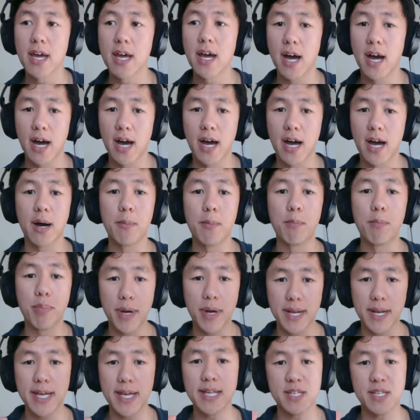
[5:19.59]
Yeah.
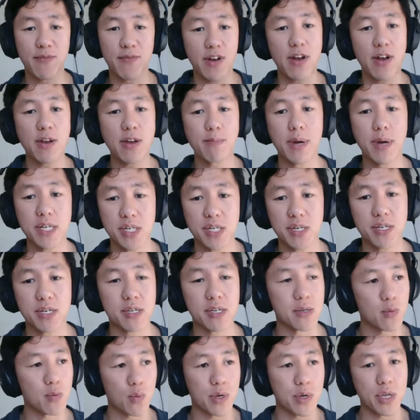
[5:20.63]
But it's very much
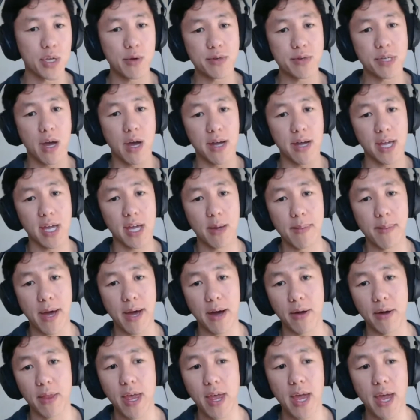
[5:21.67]
what you were talking
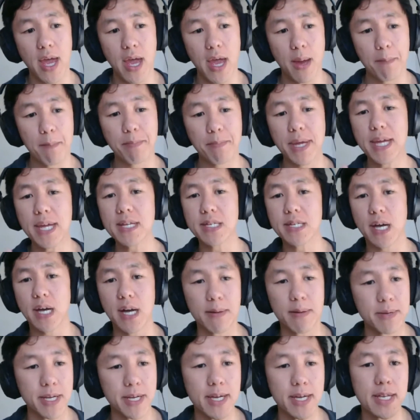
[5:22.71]
about, being
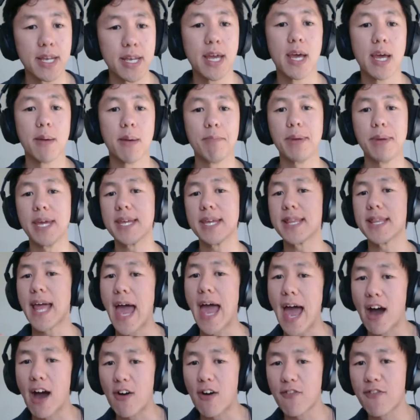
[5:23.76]
dominant, being
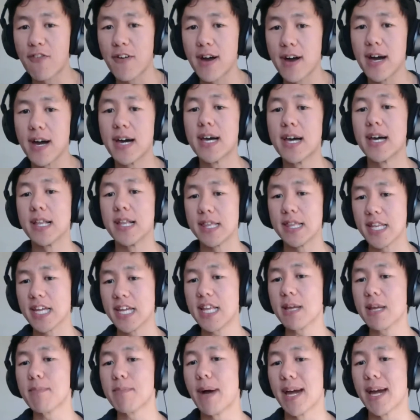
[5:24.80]
the alpha,
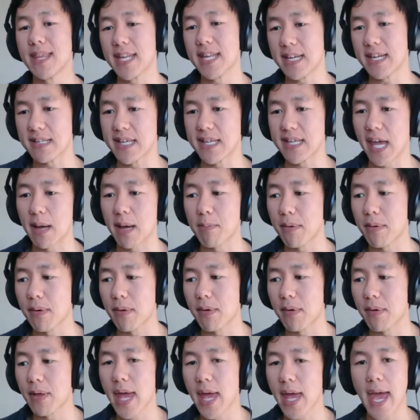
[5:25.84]
leading by the
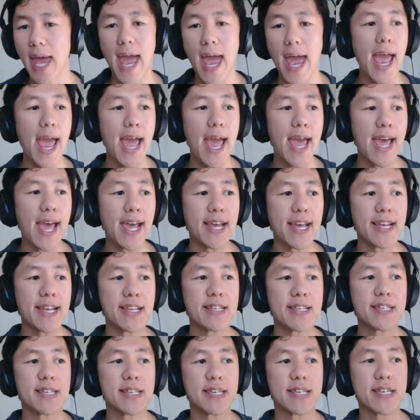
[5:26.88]
example.
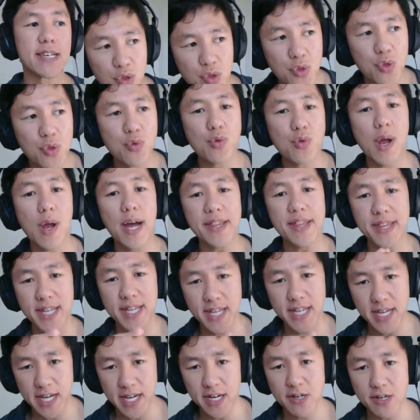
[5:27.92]
And throughout the
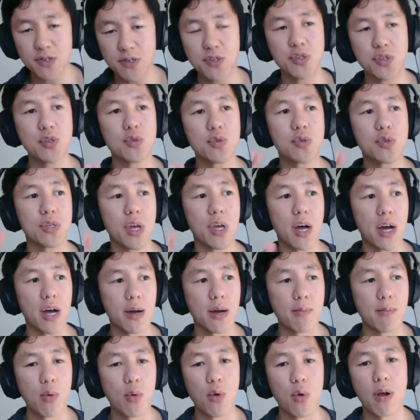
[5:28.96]
years, you saw
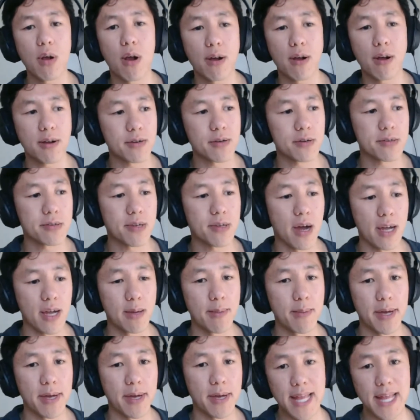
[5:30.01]
more articles talking
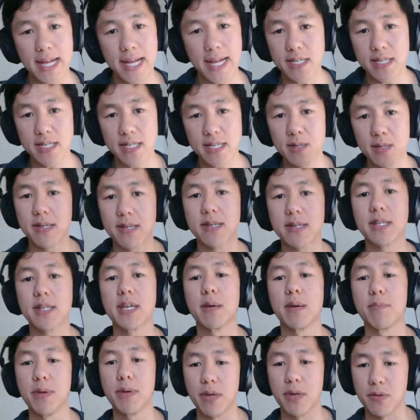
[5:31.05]
about that's basically
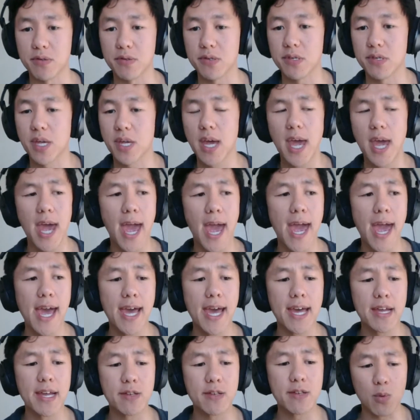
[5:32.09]
abuse.
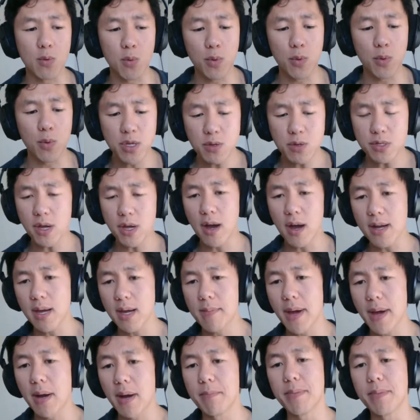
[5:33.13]
And when you talk
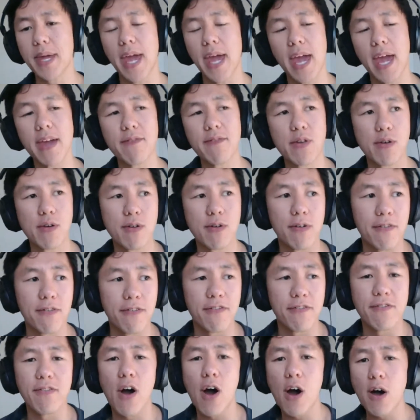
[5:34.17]
about behavioral
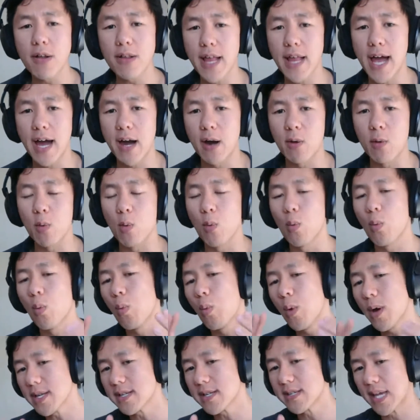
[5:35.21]
fallout,
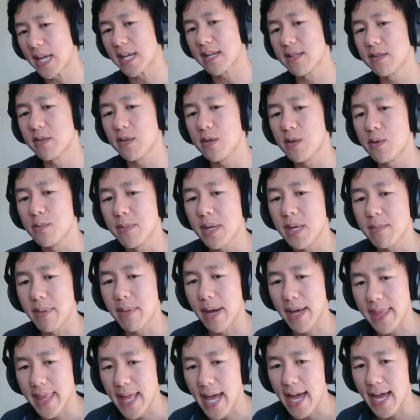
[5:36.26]
what exactly do you mean
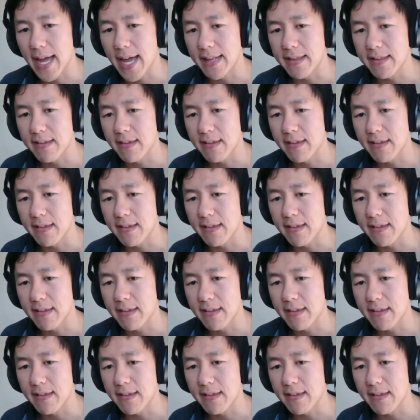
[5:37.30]
by that?